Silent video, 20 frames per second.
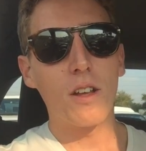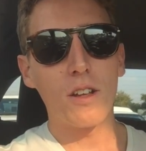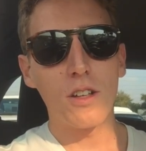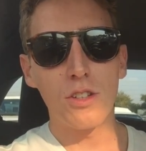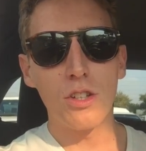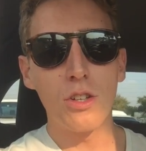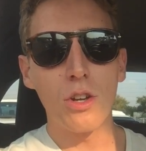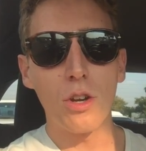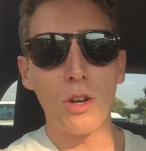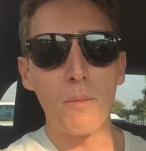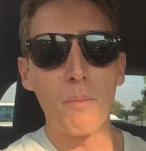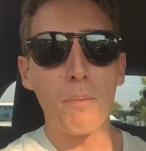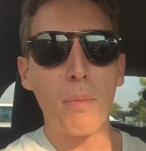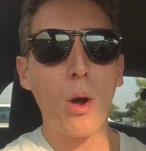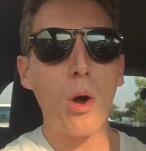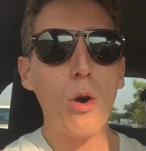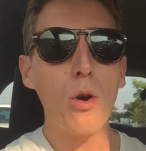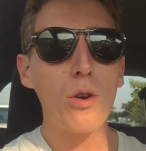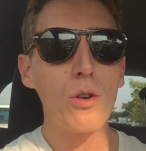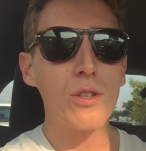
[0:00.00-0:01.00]
you know,
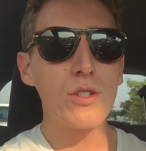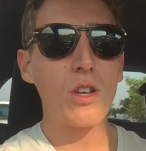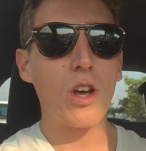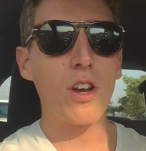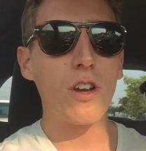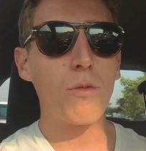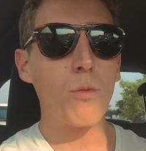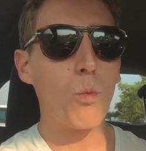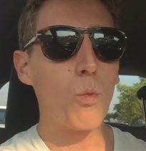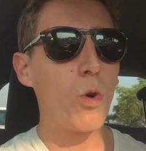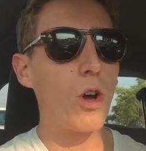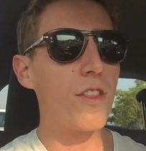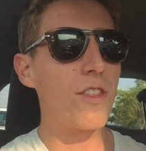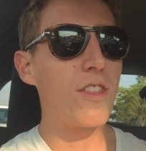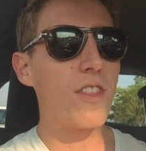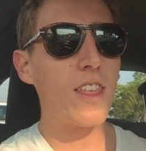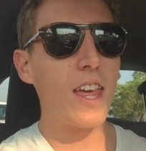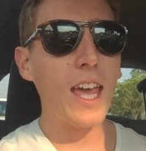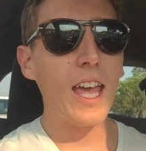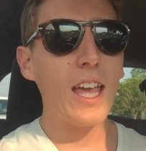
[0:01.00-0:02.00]
impose on
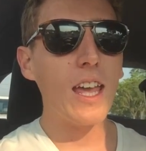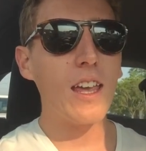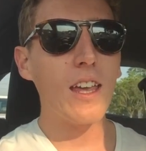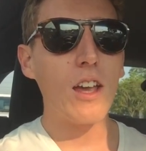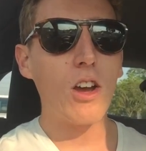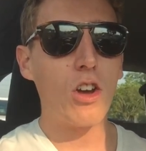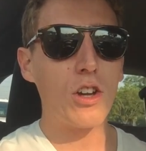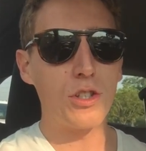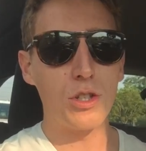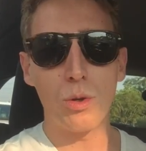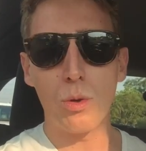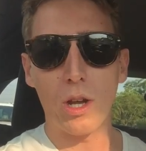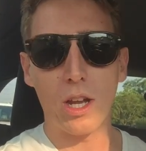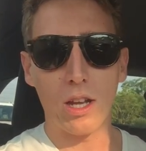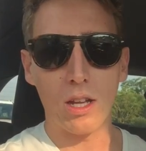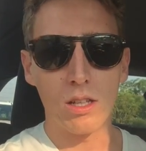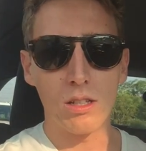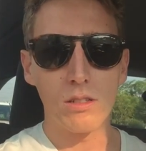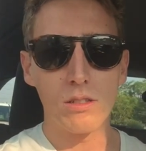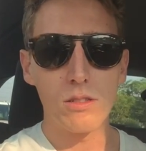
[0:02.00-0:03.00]
what they are
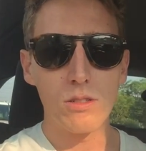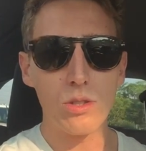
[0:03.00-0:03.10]
doing